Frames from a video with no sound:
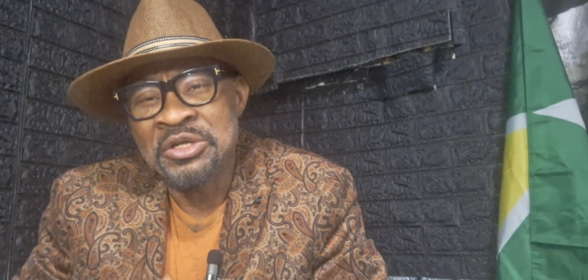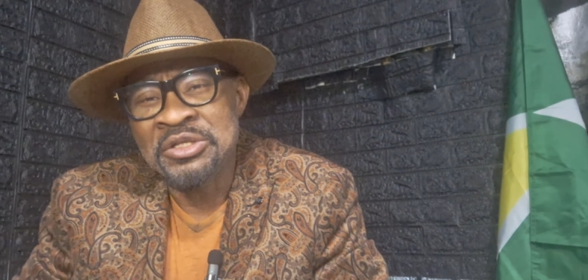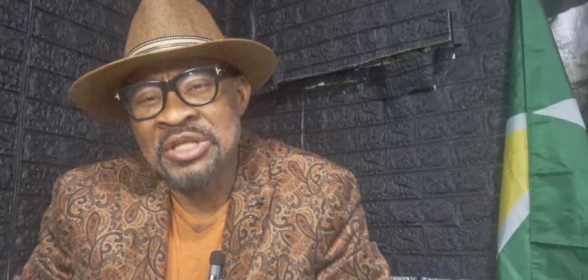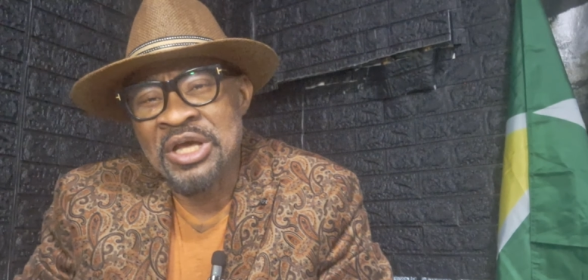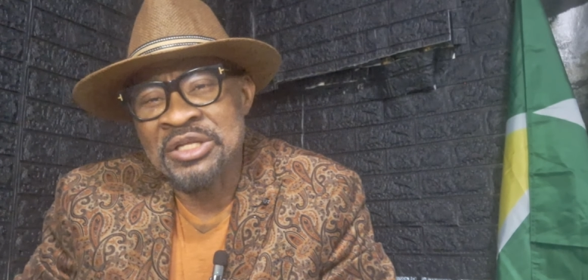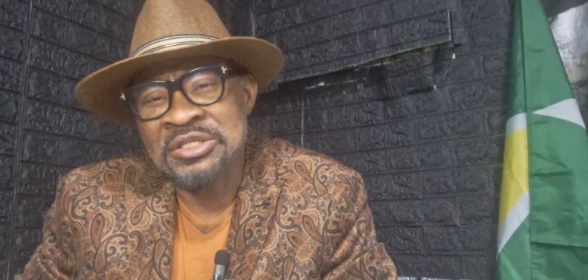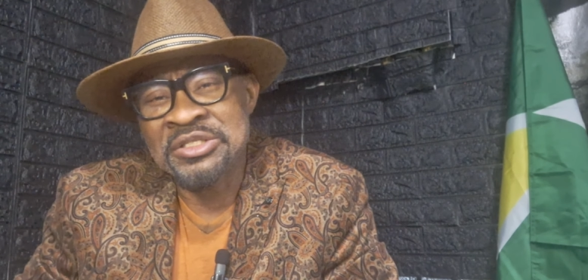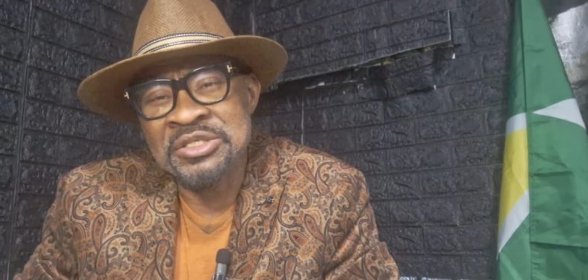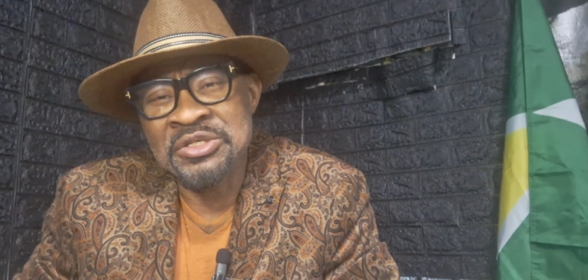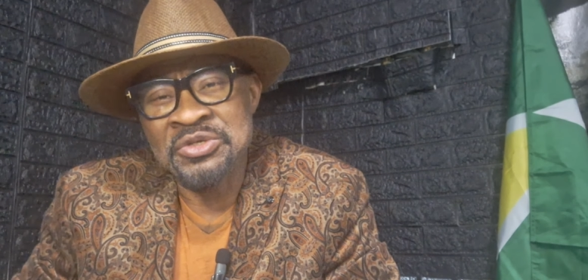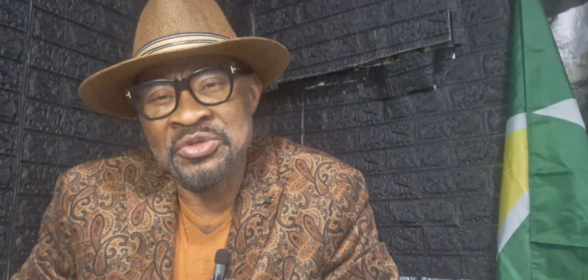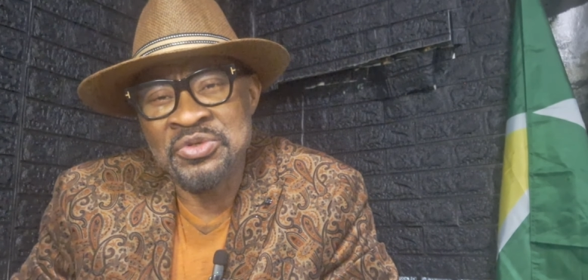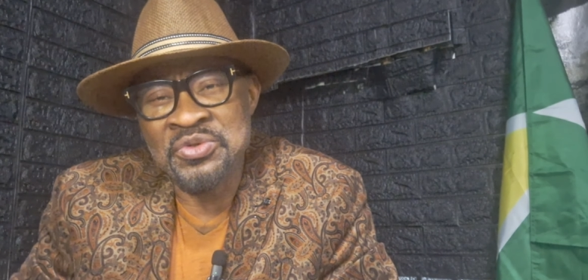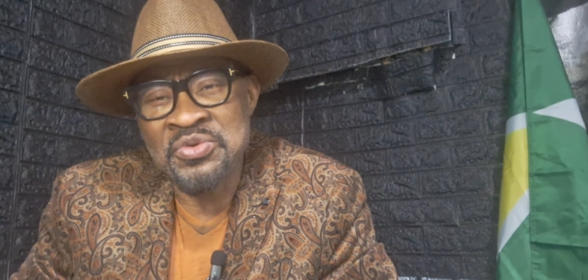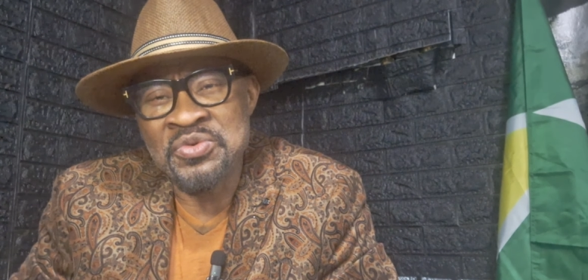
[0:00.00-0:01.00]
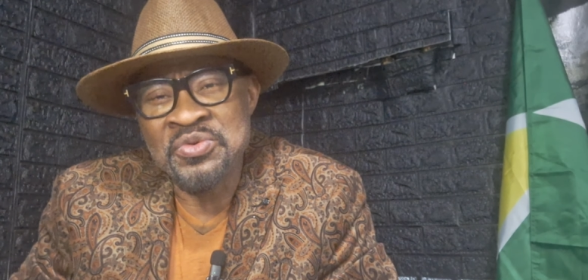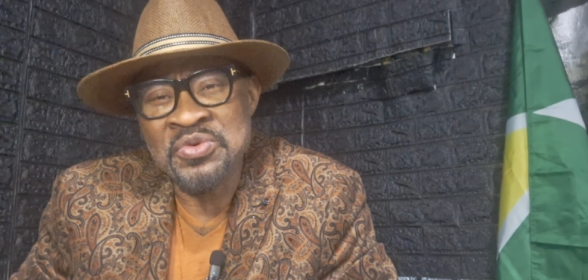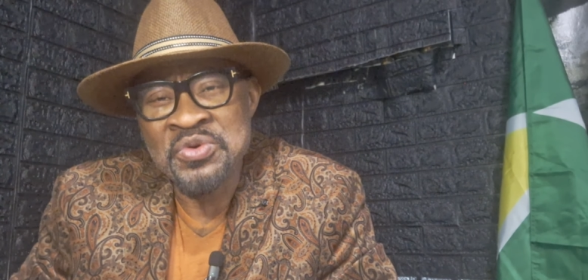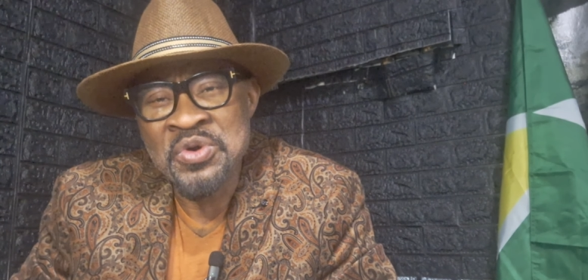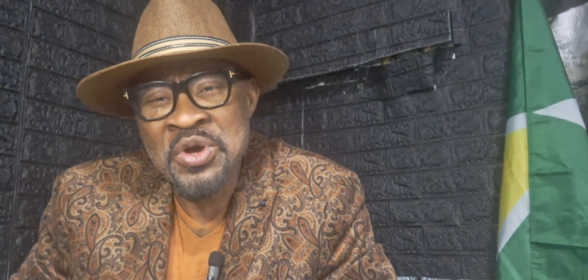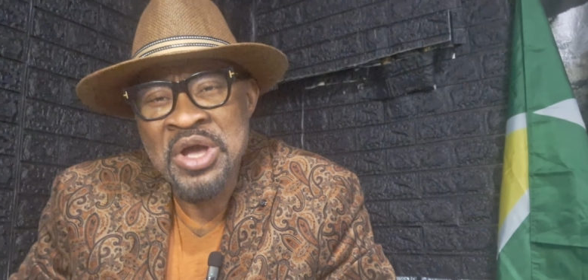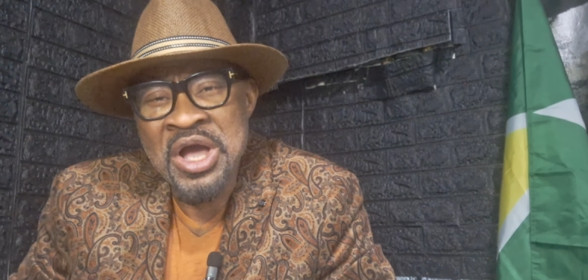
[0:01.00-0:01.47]
that
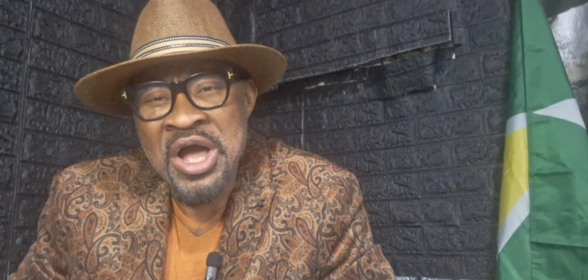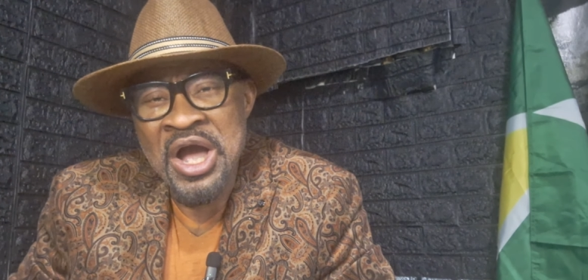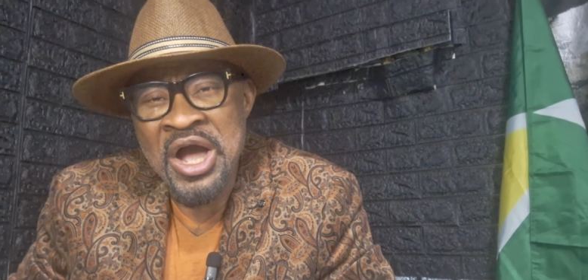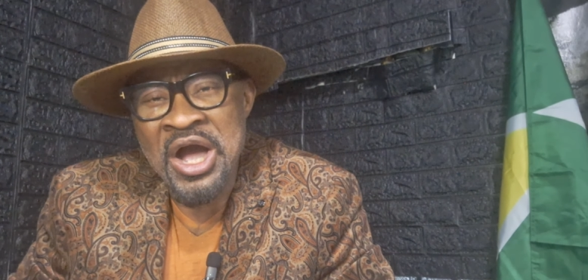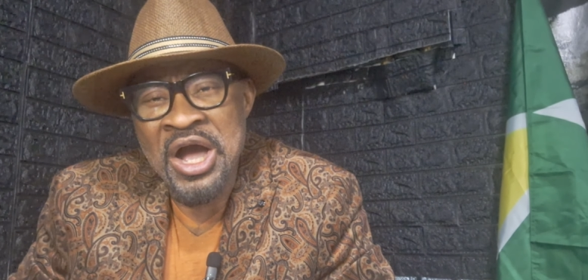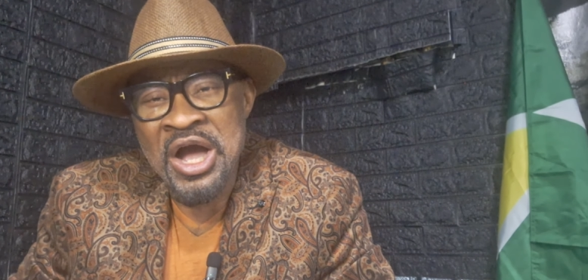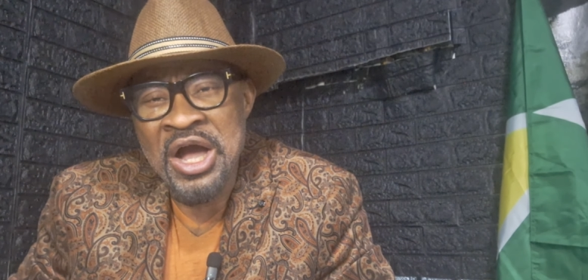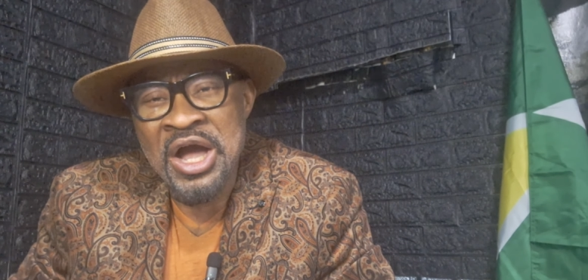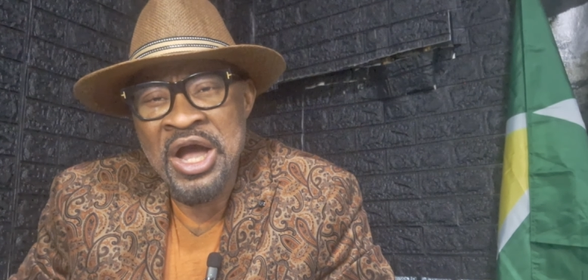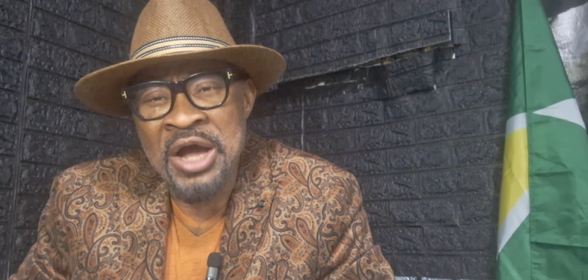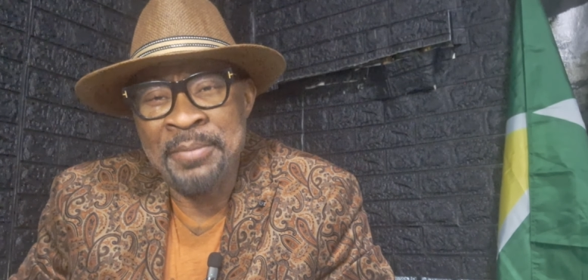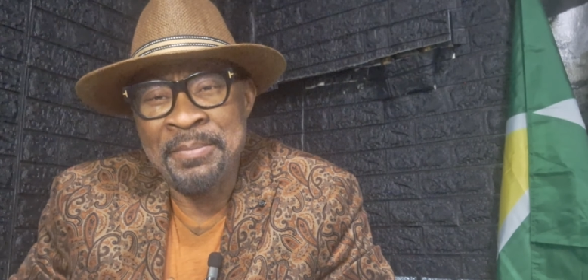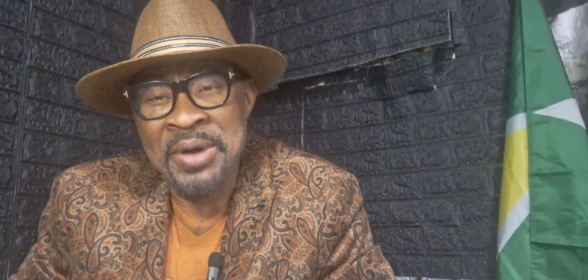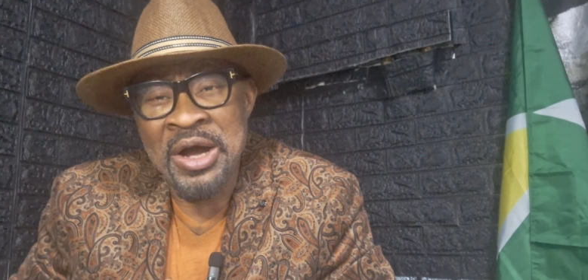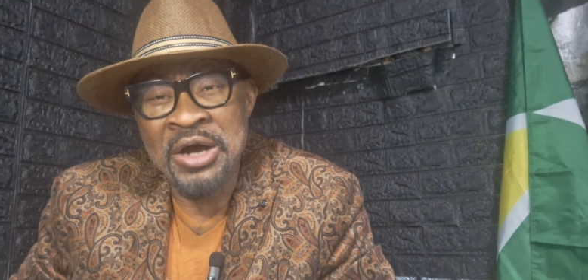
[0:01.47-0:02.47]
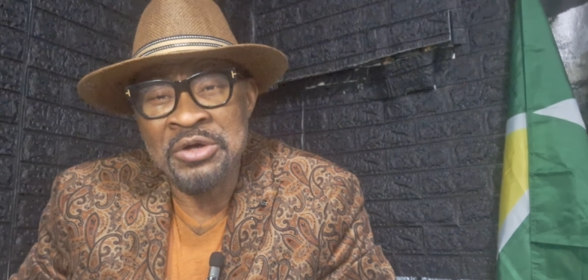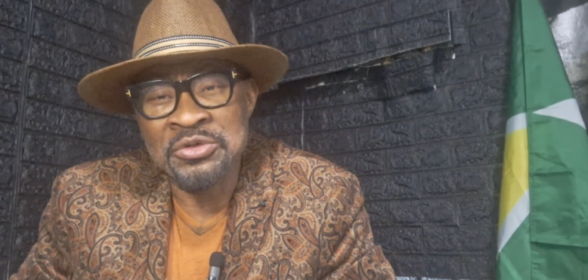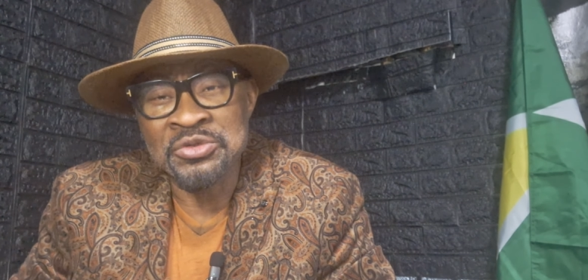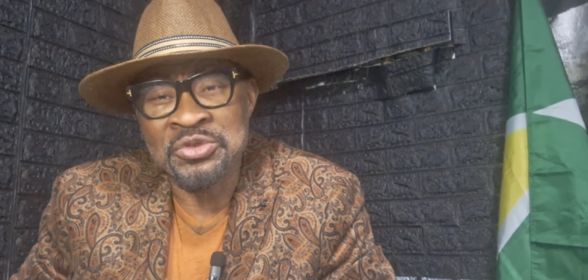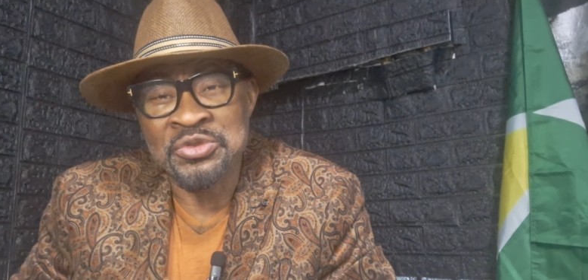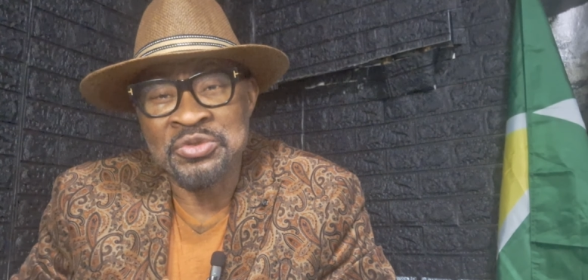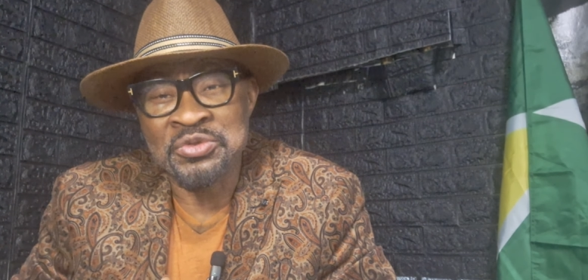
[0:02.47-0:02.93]
you are
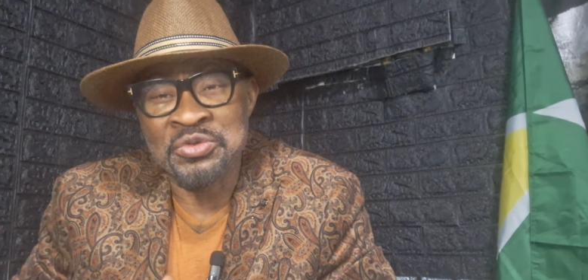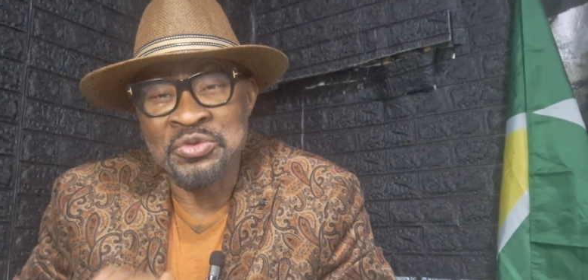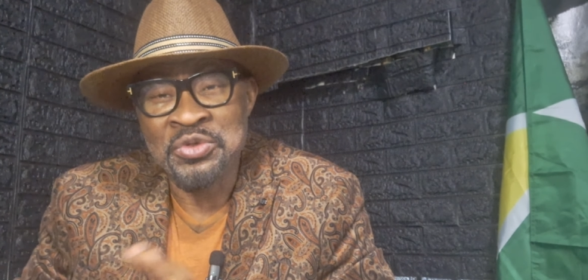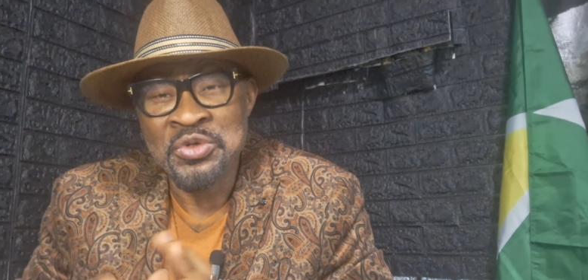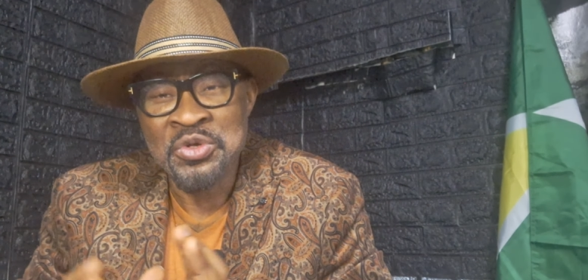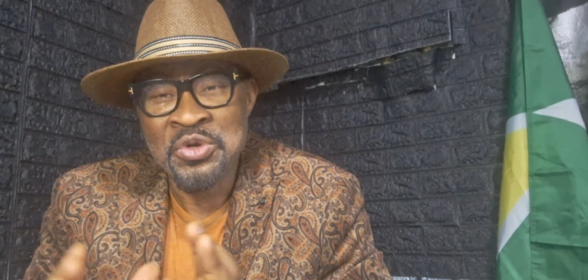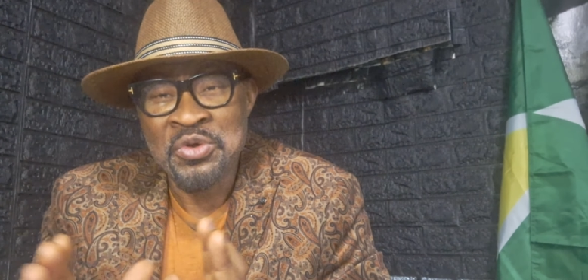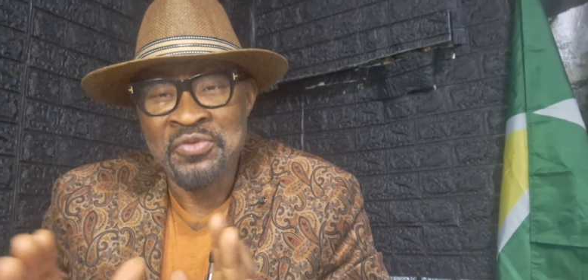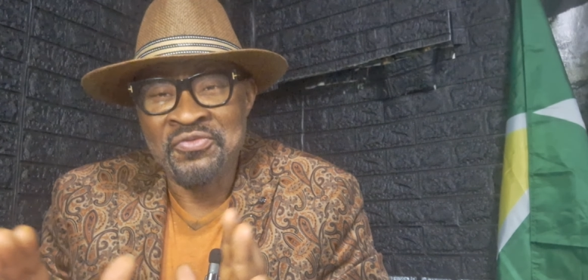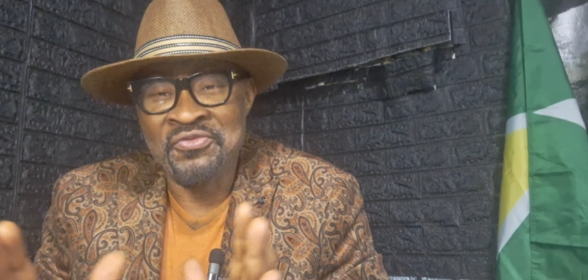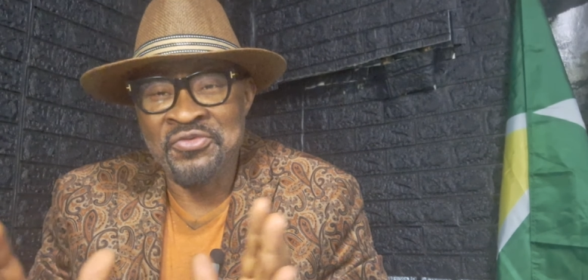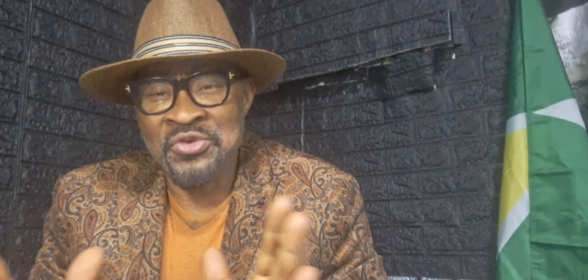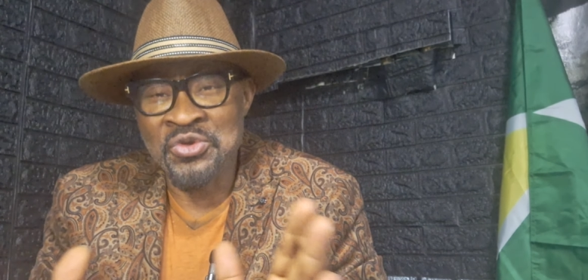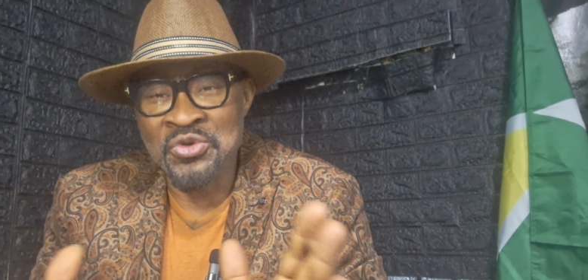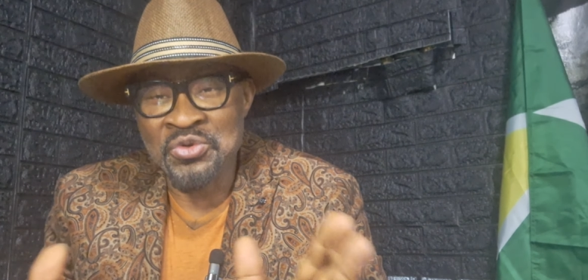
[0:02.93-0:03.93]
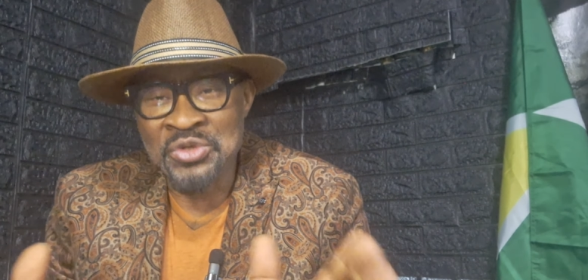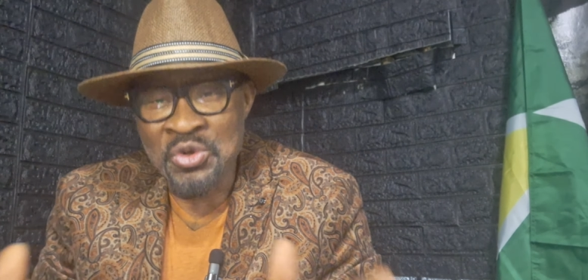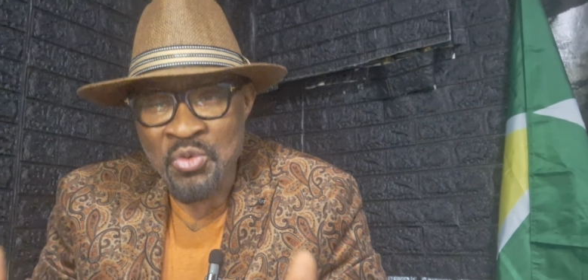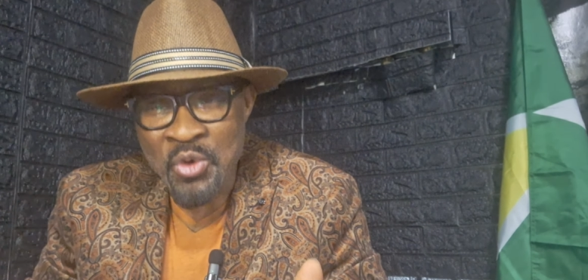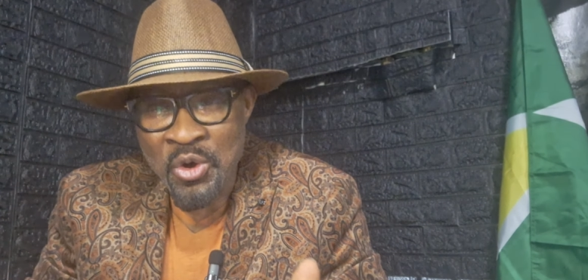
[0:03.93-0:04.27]
about to view the